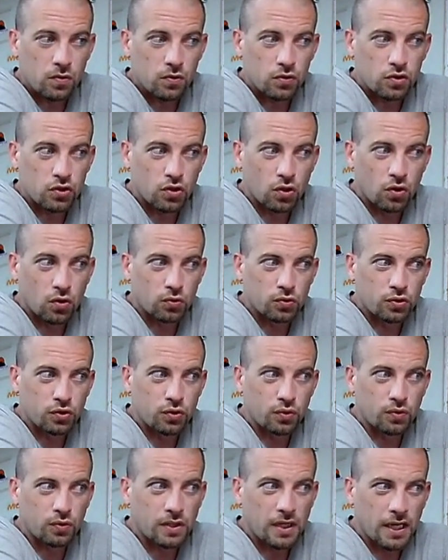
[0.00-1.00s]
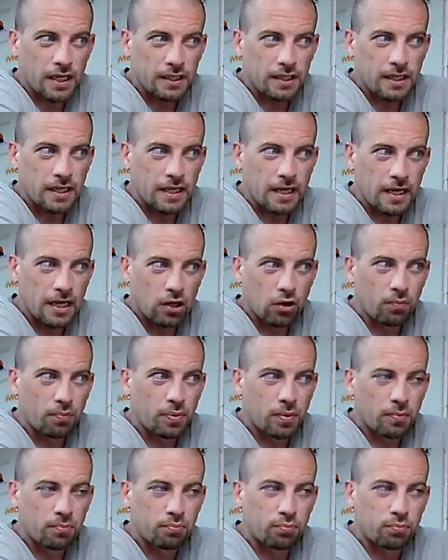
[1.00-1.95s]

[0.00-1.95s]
so to kind of help